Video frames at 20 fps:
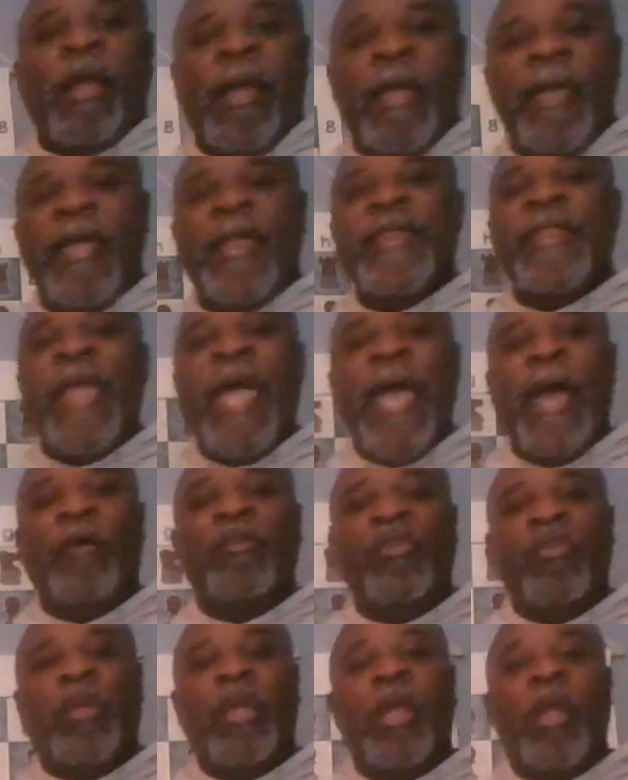And now
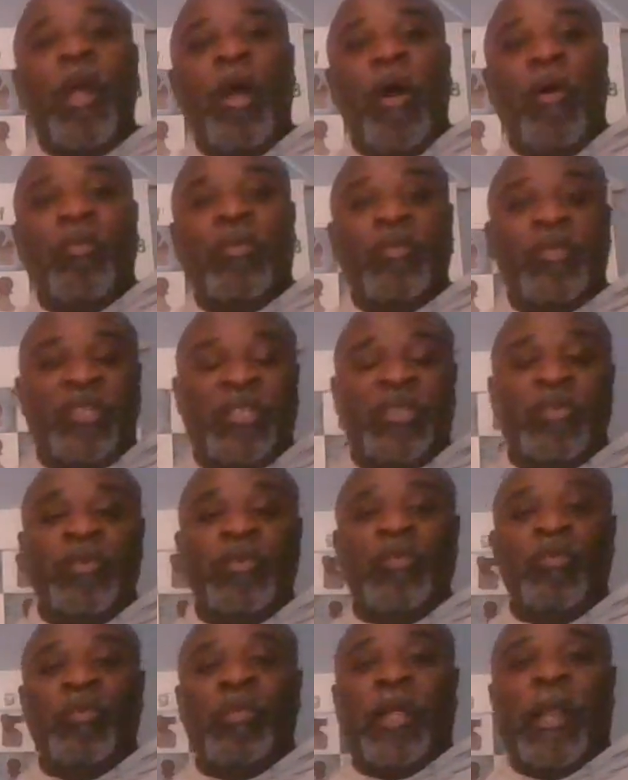you could go
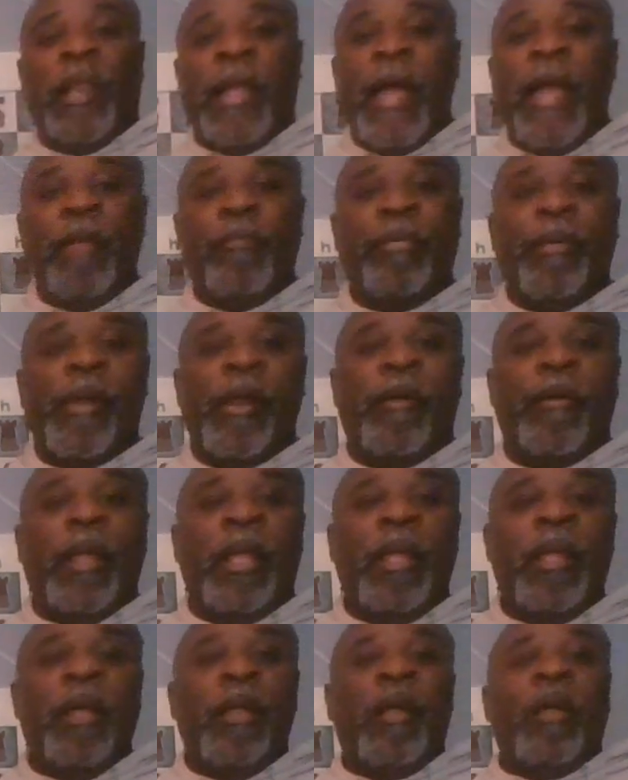to the
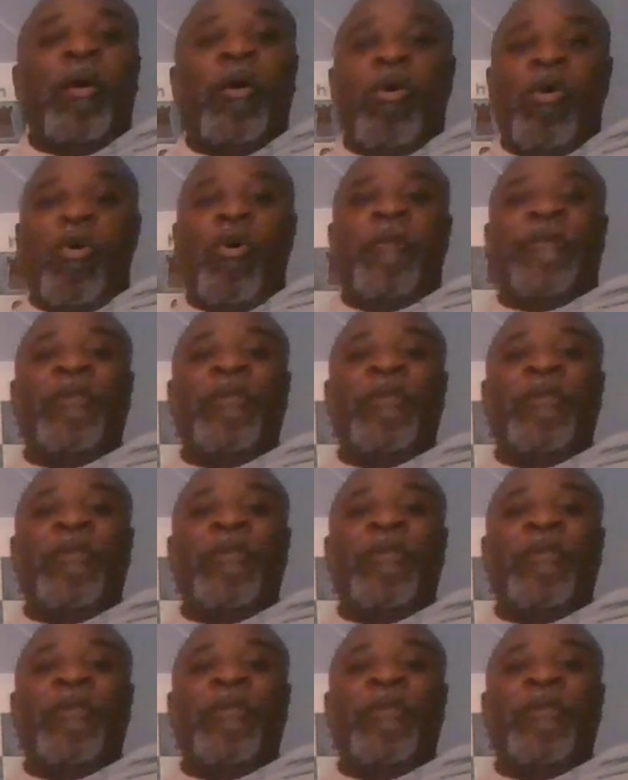library, or